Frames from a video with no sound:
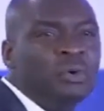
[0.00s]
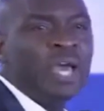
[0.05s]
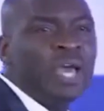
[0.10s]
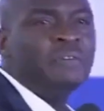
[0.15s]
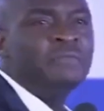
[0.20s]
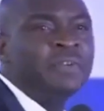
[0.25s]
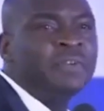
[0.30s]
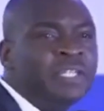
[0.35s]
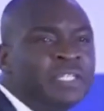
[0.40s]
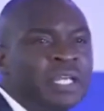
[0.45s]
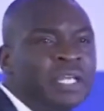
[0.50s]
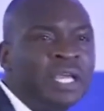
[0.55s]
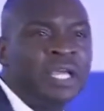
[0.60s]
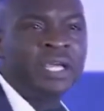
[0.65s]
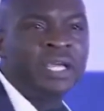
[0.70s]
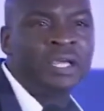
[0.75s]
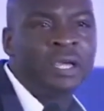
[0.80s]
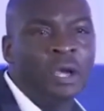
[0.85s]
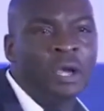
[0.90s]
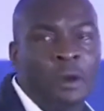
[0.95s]
every
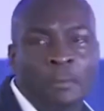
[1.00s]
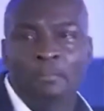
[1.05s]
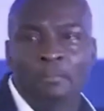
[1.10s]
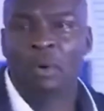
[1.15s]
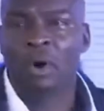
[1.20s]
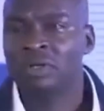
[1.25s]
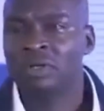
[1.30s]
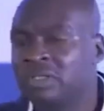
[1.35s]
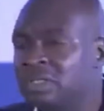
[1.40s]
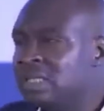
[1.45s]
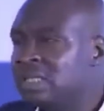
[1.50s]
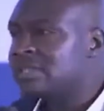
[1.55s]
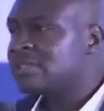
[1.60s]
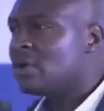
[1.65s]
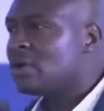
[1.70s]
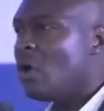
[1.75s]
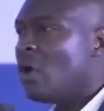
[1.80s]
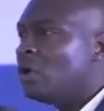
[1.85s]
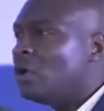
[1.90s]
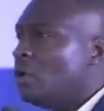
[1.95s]
day, but
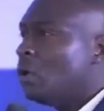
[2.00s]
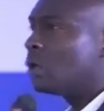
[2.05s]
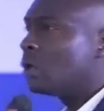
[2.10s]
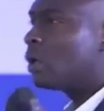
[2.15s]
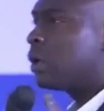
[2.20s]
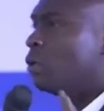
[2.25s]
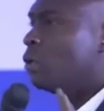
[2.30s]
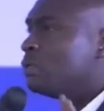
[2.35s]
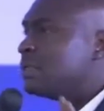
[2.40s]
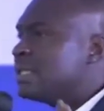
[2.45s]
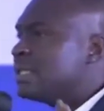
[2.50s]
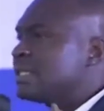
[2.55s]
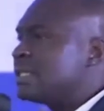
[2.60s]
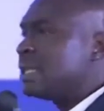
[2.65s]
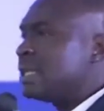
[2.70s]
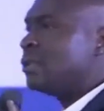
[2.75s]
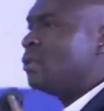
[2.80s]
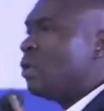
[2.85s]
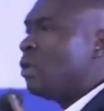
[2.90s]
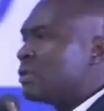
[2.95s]
dishonor closes
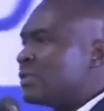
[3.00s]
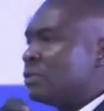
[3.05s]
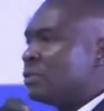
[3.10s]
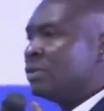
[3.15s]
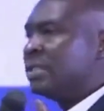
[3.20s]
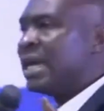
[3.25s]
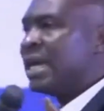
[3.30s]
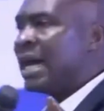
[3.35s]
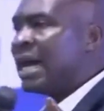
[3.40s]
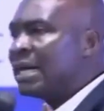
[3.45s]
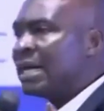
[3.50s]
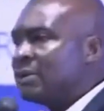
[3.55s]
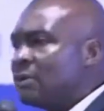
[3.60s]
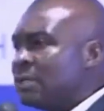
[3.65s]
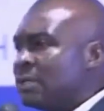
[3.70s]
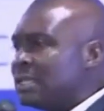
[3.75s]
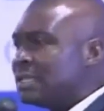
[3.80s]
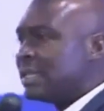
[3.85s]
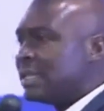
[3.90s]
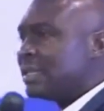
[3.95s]
the doors to their
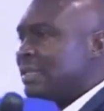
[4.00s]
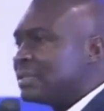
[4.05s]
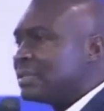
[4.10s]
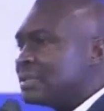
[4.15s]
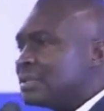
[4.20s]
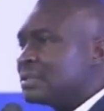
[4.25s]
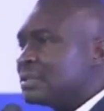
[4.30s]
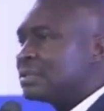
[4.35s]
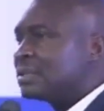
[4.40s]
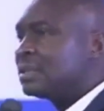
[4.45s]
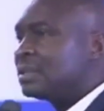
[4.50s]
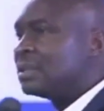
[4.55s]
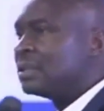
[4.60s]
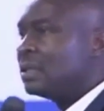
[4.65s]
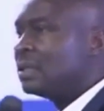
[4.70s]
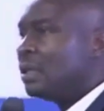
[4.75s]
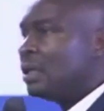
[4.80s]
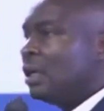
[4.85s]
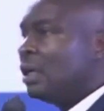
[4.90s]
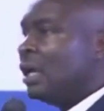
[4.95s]
anointings?
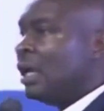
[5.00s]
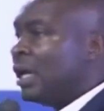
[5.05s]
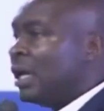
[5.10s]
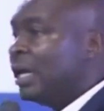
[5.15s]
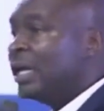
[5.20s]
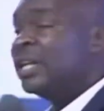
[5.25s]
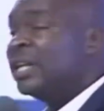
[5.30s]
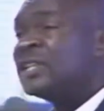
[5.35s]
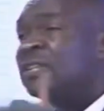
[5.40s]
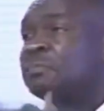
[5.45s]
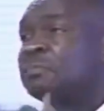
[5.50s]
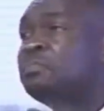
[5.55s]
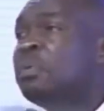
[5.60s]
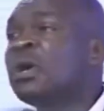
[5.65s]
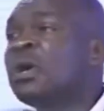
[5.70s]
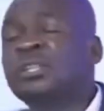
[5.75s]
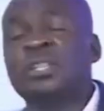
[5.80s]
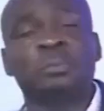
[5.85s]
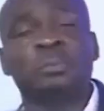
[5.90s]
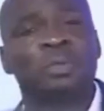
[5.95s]
It is
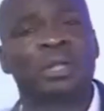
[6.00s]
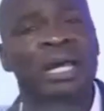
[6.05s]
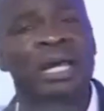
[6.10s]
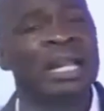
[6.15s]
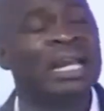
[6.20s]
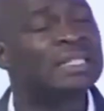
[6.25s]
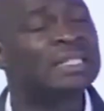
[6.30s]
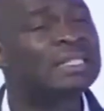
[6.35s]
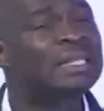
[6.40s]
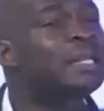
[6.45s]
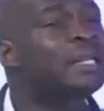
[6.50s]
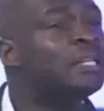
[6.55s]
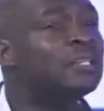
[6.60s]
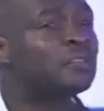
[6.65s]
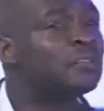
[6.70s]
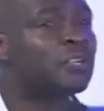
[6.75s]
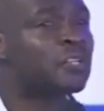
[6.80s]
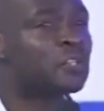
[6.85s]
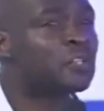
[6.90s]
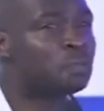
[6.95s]
possible, and I say this
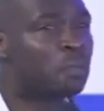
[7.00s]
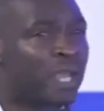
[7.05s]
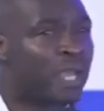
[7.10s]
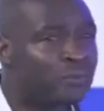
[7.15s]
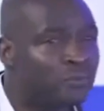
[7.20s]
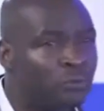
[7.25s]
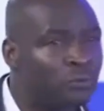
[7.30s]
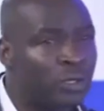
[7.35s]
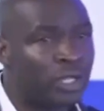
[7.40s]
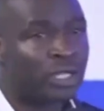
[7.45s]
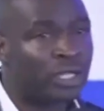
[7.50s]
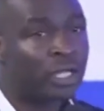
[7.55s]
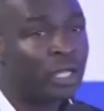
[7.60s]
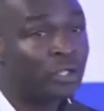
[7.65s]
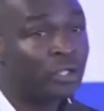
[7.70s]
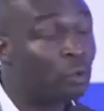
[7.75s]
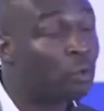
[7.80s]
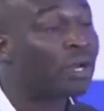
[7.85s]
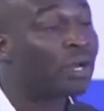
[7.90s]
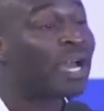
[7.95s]
respectfully,
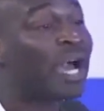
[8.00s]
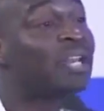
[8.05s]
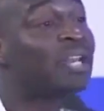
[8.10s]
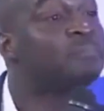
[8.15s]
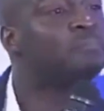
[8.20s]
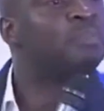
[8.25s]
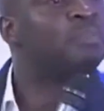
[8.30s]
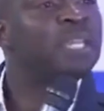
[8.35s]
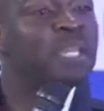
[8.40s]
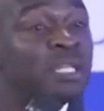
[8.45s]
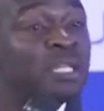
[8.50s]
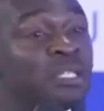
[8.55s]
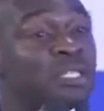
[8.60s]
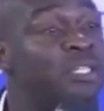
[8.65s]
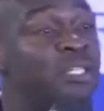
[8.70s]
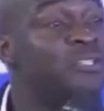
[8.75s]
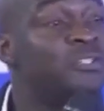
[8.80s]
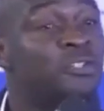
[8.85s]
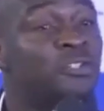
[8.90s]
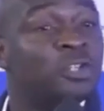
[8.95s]
you can be in
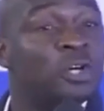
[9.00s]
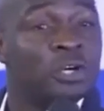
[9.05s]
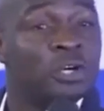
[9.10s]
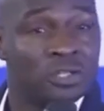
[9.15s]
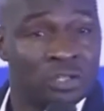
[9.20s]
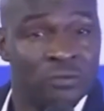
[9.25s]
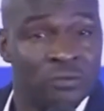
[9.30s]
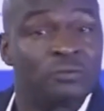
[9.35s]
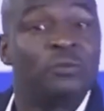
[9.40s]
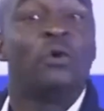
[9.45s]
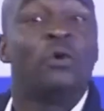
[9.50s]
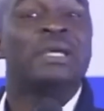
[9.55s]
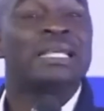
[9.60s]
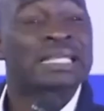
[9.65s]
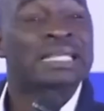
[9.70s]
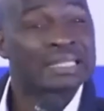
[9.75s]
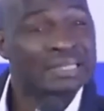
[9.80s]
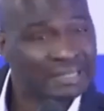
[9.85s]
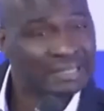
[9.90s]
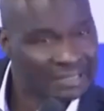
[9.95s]
this church, for
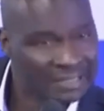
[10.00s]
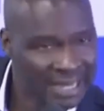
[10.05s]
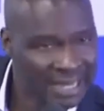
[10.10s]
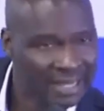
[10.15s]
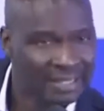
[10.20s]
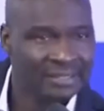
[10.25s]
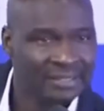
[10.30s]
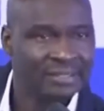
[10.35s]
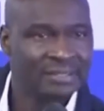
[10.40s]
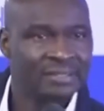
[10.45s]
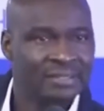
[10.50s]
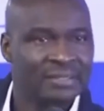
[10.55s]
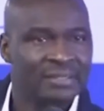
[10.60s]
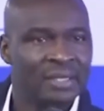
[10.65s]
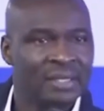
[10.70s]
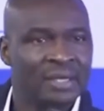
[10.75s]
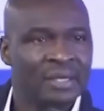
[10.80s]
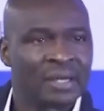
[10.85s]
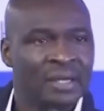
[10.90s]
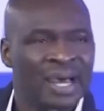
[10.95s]
instance,
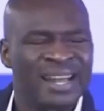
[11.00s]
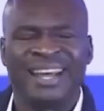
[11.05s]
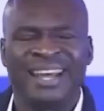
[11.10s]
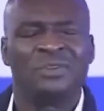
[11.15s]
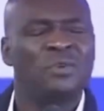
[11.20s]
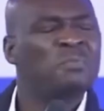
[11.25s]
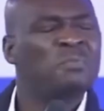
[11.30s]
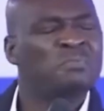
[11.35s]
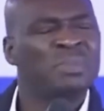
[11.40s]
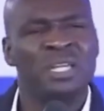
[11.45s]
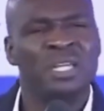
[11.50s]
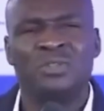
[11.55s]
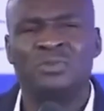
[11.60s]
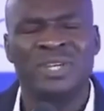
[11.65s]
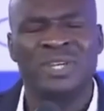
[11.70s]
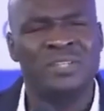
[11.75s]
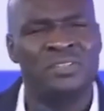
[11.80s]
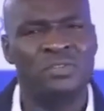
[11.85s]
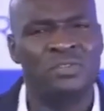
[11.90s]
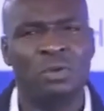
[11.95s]
and I don't mean to
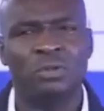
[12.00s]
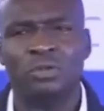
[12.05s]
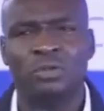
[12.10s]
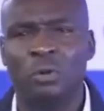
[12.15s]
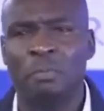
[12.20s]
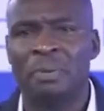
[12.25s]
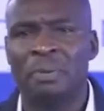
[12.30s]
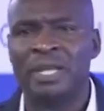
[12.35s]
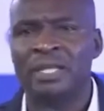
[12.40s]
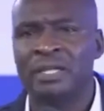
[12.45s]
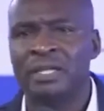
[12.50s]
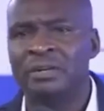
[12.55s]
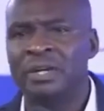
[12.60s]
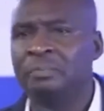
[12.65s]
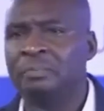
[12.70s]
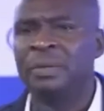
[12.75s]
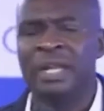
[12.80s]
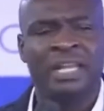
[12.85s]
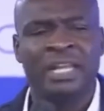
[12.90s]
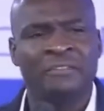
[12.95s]
insult your pedigree.
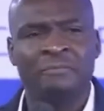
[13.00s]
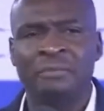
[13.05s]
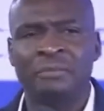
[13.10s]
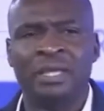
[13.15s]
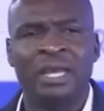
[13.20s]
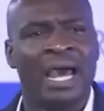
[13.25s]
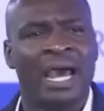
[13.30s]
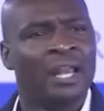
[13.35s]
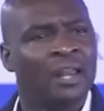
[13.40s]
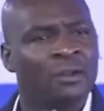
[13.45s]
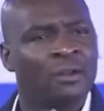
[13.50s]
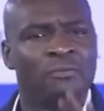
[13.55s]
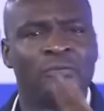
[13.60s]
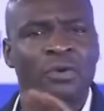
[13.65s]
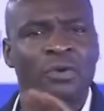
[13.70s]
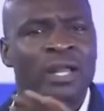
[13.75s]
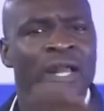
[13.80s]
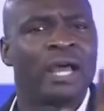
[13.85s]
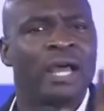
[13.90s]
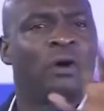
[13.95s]
Believe me, I love
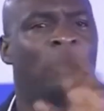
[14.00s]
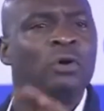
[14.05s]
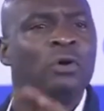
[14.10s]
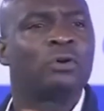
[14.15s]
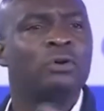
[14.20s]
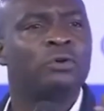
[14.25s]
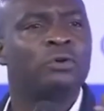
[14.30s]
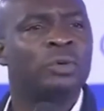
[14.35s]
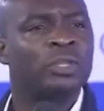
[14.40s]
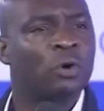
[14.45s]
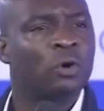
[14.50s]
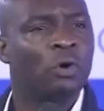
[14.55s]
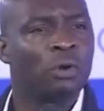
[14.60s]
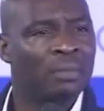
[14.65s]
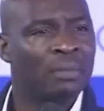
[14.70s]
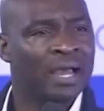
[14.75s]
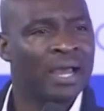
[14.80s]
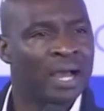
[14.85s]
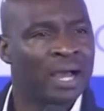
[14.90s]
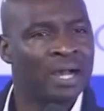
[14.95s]
you and I honor you with all
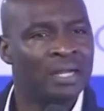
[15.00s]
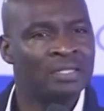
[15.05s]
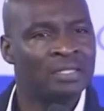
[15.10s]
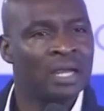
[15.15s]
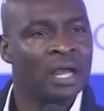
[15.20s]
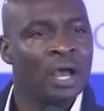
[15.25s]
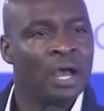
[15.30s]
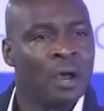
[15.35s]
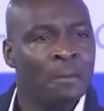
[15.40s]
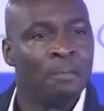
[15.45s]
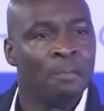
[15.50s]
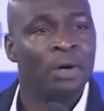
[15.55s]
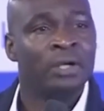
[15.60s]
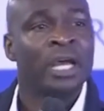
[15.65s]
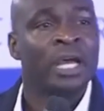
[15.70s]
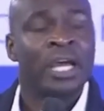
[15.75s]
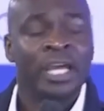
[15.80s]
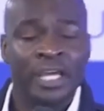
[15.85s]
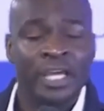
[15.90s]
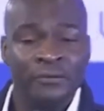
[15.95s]
my heart.
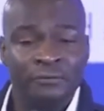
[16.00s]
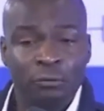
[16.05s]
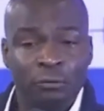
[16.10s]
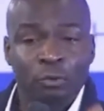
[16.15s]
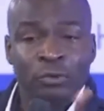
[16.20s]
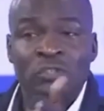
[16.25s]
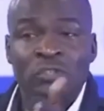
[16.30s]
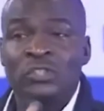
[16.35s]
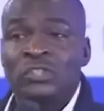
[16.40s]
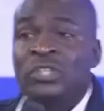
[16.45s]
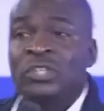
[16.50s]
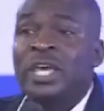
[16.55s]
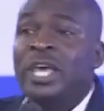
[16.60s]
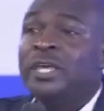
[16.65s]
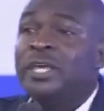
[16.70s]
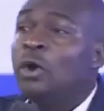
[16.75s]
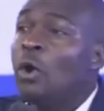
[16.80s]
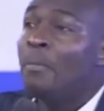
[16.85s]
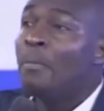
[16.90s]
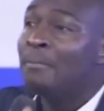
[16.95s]
But if you see
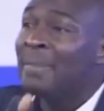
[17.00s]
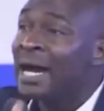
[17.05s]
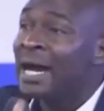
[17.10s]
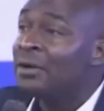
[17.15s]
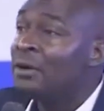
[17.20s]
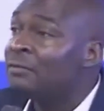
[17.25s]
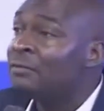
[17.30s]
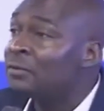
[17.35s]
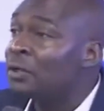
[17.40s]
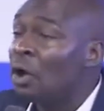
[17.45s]
your man of